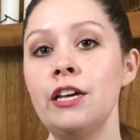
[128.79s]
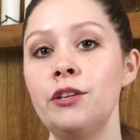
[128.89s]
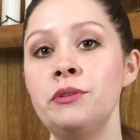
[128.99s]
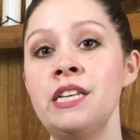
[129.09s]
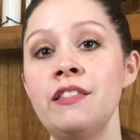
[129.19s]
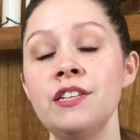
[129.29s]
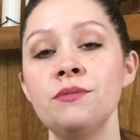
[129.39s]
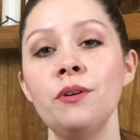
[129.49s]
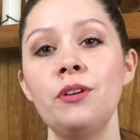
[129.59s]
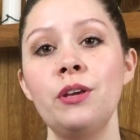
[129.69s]
You see this
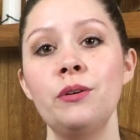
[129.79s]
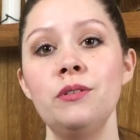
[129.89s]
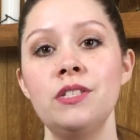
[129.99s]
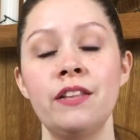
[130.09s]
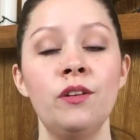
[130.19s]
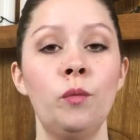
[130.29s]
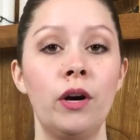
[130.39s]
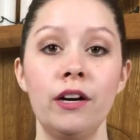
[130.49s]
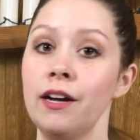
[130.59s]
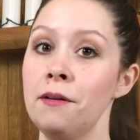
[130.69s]
root used in the
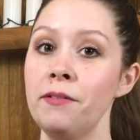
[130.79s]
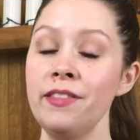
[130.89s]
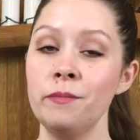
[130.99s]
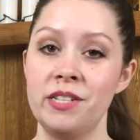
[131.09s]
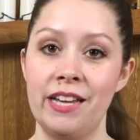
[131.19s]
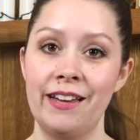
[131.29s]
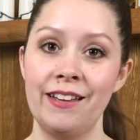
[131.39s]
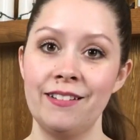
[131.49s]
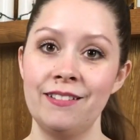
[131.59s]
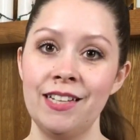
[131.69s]
word arithmetic.
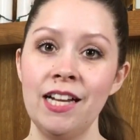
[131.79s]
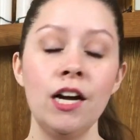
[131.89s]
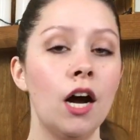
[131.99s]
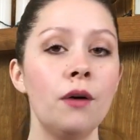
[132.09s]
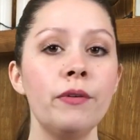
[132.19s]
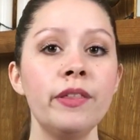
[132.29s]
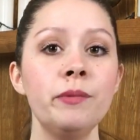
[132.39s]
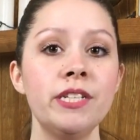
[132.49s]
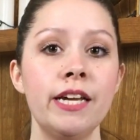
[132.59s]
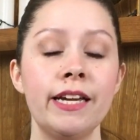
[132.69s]

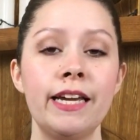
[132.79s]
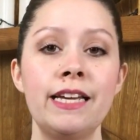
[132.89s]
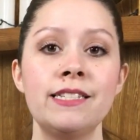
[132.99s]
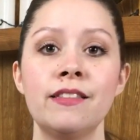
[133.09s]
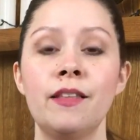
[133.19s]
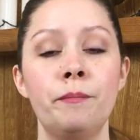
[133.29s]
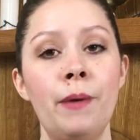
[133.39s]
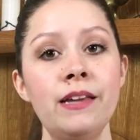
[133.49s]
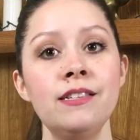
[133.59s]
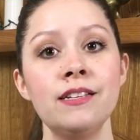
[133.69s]
Arithmetic is the
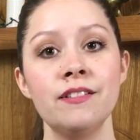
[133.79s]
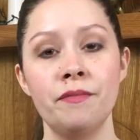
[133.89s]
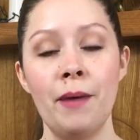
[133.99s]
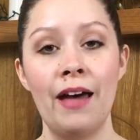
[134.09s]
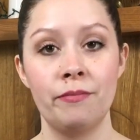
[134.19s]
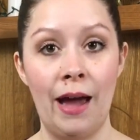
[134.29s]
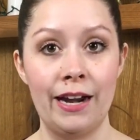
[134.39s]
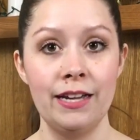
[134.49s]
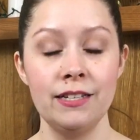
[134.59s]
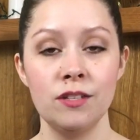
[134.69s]
basics of
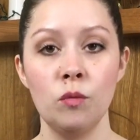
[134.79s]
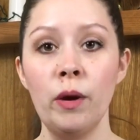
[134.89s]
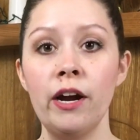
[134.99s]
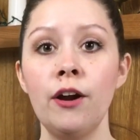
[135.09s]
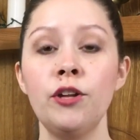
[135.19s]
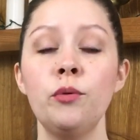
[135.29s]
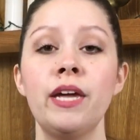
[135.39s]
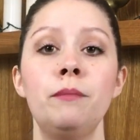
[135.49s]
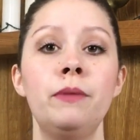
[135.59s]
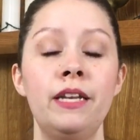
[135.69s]
mathematics where you
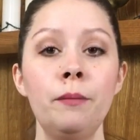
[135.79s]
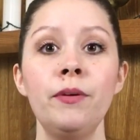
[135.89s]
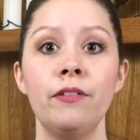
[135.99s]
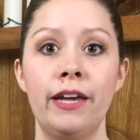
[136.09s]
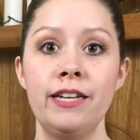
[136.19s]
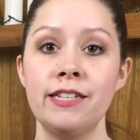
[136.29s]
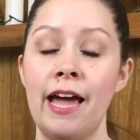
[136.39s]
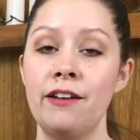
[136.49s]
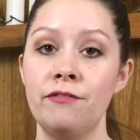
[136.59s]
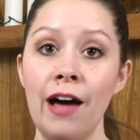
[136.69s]
can manipulate
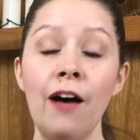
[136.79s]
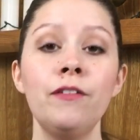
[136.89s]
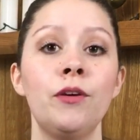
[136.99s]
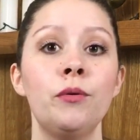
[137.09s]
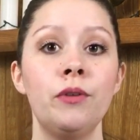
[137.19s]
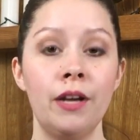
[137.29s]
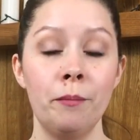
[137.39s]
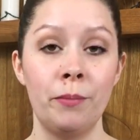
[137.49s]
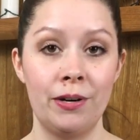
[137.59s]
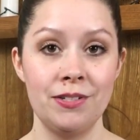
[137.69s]
and value
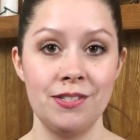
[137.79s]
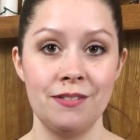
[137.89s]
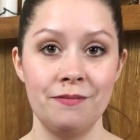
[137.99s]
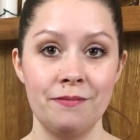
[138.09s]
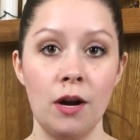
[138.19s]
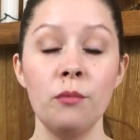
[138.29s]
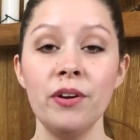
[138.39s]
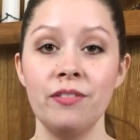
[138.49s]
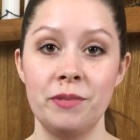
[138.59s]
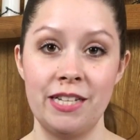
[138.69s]
numbers.
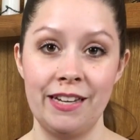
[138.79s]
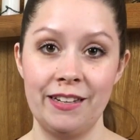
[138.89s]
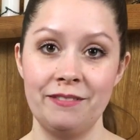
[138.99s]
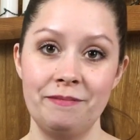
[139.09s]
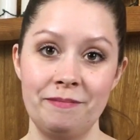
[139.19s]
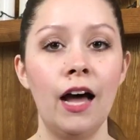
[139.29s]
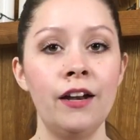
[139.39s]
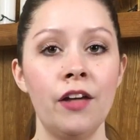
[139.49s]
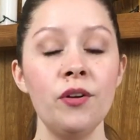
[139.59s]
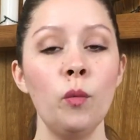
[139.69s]
Arithmetic.
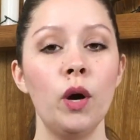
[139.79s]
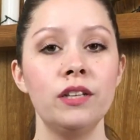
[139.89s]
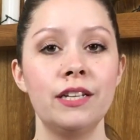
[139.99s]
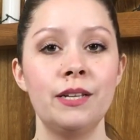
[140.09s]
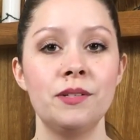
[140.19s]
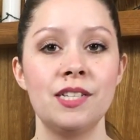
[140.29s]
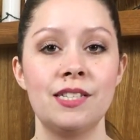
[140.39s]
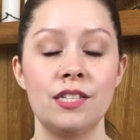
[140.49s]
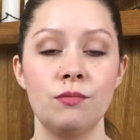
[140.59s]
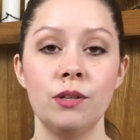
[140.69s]
Another word that uses
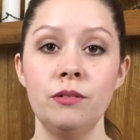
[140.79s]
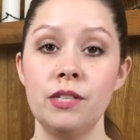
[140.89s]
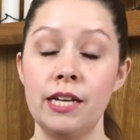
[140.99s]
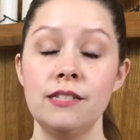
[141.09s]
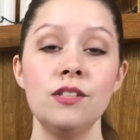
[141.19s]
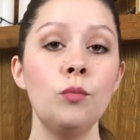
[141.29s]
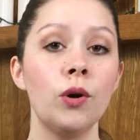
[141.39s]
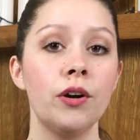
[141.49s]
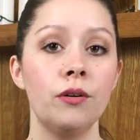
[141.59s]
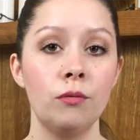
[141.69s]
this root is the
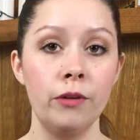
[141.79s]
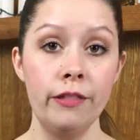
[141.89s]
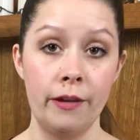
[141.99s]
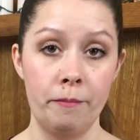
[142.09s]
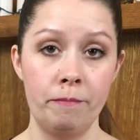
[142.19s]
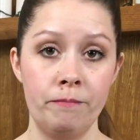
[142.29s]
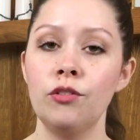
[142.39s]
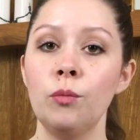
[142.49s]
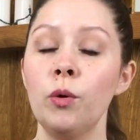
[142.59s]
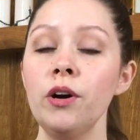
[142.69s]
word rhythm.
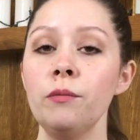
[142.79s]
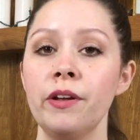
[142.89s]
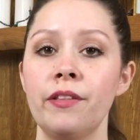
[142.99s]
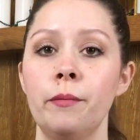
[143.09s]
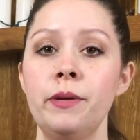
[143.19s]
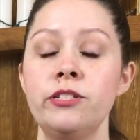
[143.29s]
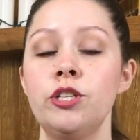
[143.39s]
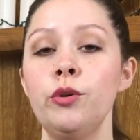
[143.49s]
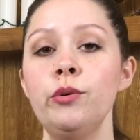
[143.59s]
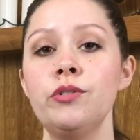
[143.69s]
The word rhythm is
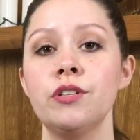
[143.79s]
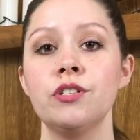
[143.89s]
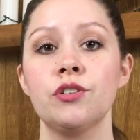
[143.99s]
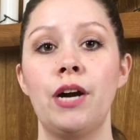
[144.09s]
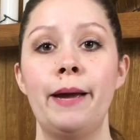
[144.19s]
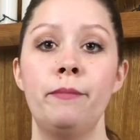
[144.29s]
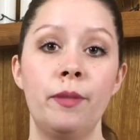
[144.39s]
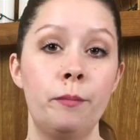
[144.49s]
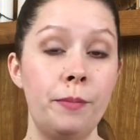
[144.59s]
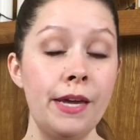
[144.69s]
used to describe
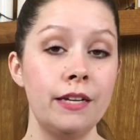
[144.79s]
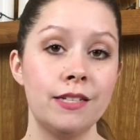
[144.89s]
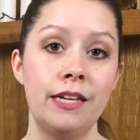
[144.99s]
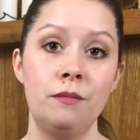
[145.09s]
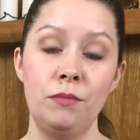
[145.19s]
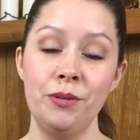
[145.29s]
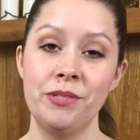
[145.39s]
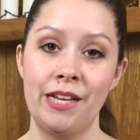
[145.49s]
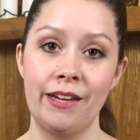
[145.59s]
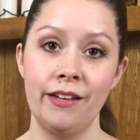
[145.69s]
the beat in
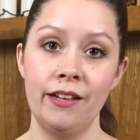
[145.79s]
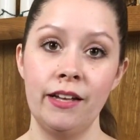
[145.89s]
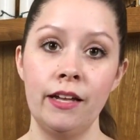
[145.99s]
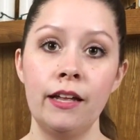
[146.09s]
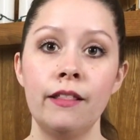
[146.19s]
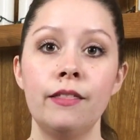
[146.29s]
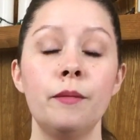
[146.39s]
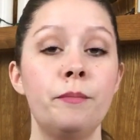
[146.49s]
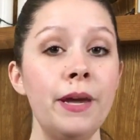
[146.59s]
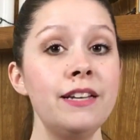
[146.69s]
music. The
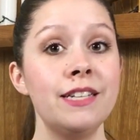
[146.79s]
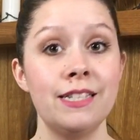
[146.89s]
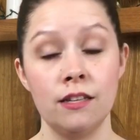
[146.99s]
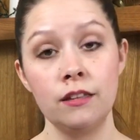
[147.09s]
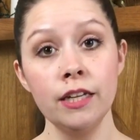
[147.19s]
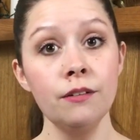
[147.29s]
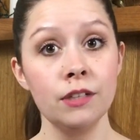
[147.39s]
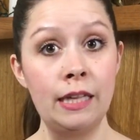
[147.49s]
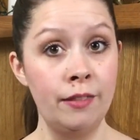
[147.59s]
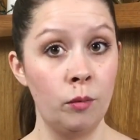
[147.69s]
beat is
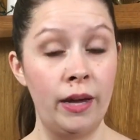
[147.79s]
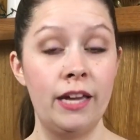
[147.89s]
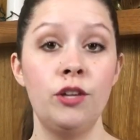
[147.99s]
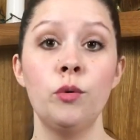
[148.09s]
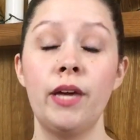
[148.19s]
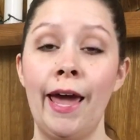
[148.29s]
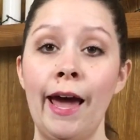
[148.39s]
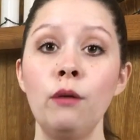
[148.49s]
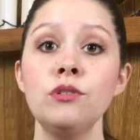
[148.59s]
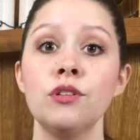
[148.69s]
literally the way you
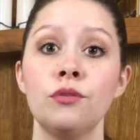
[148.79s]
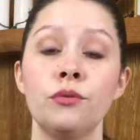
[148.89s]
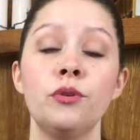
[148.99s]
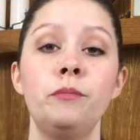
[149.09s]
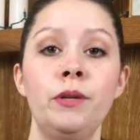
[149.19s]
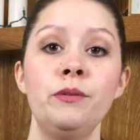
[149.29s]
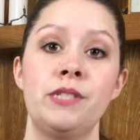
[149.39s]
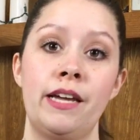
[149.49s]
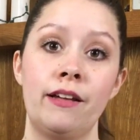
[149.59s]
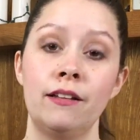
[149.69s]
count through
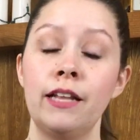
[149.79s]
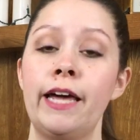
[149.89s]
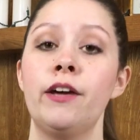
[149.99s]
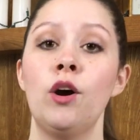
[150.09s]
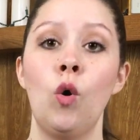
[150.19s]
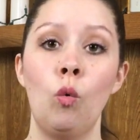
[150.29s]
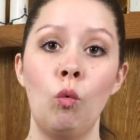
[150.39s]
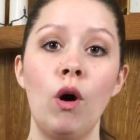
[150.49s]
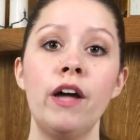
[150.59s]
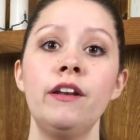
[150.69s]
music, like
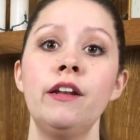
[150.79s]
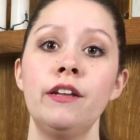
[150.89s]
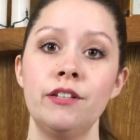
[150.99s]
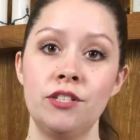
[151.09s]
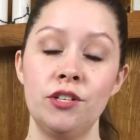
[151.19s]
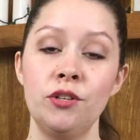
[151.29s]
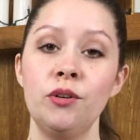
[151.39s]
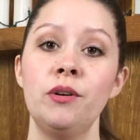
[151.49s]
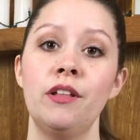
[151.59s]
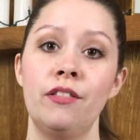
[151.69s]
1,
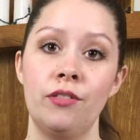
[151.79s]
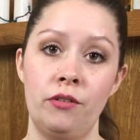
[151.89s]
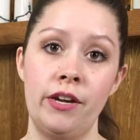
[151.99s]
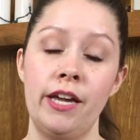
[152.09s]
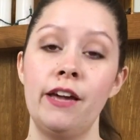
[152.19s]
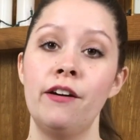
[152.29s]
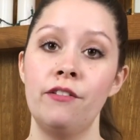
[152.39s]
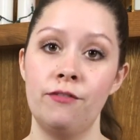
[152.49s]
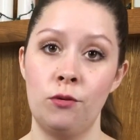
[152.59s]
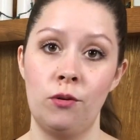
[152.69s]
2, 3,
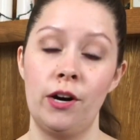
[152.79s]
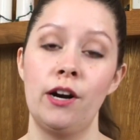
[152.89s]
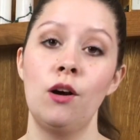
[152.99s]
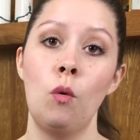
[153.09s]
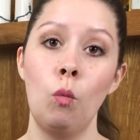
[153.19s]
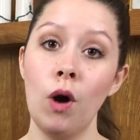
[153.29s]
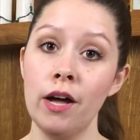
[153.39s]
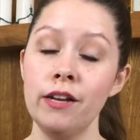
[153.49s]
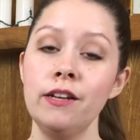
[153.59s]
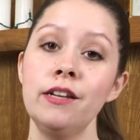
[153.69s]
4.
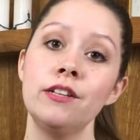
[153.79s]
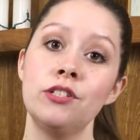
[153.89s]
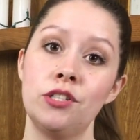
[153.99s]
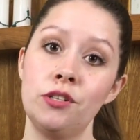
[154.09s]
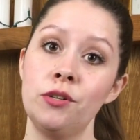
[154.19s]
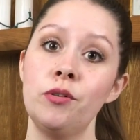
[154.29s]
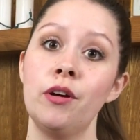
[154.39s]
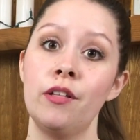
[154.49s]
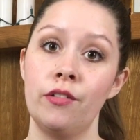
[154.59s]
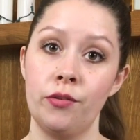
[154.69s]
1, 2,
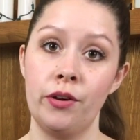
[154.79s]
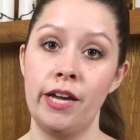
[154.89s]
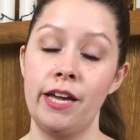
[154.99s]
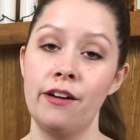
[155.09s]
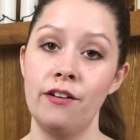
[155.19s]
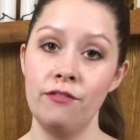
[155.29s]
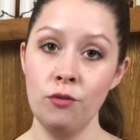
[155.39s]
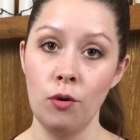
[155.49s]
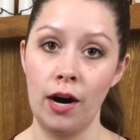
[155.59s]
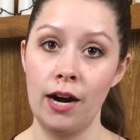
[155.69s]
3,
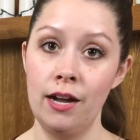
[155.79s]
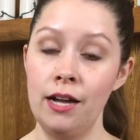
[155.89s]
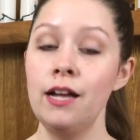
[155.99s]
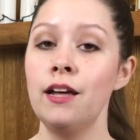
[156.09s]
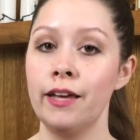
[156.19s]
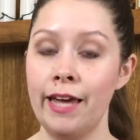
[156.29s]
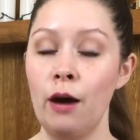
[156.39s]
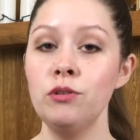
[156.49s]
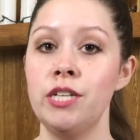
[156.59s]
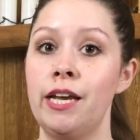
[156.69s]
4.
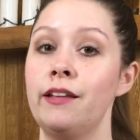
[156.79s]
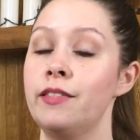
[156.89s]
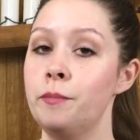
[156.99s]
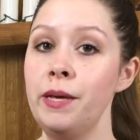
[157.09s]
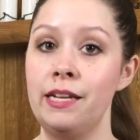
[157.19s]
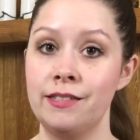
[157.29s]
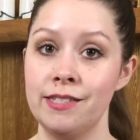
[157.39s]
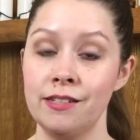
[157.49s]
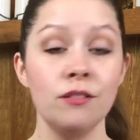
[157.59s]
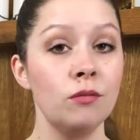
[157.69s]
Counting the beats.
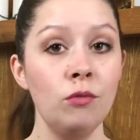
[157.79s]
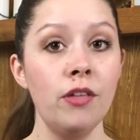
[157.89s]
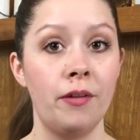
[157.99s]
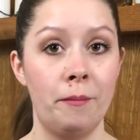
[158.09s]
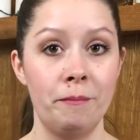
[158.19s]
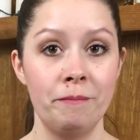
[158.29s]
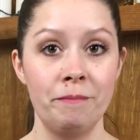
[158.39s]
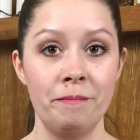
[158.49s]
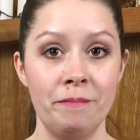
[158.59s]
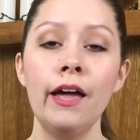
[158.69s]
Rhythm.
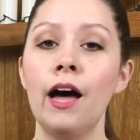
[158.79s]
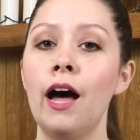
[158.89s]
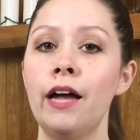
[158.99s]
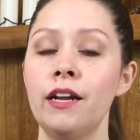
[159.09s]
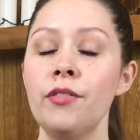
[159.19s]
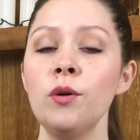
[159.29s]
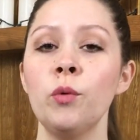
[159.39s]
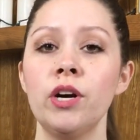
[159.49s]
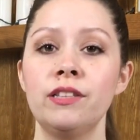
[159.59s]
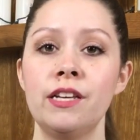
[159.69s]
Another
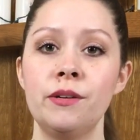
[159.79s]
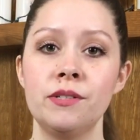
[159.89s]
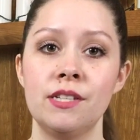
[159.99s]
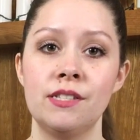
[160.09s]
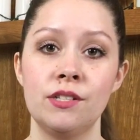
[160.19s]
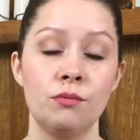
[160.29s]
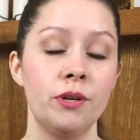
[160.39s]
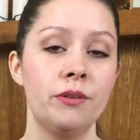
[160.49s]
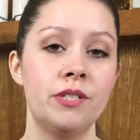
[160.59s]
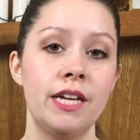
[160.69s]
word that uses this
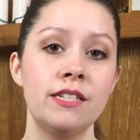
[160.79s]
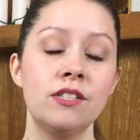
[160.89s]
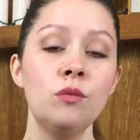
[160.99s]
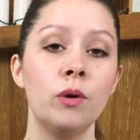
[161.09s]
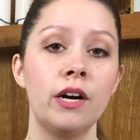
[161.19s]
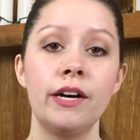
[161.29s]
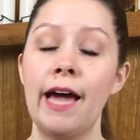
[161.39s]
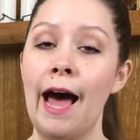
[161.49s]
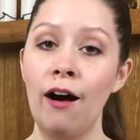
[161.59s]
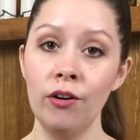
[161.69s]
root is the word
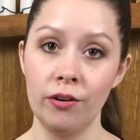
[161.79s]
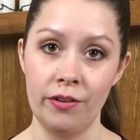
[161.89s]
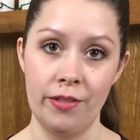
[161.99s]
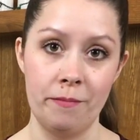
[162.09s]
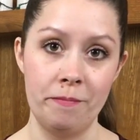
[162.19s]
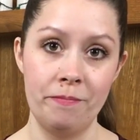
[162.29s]
algorithm.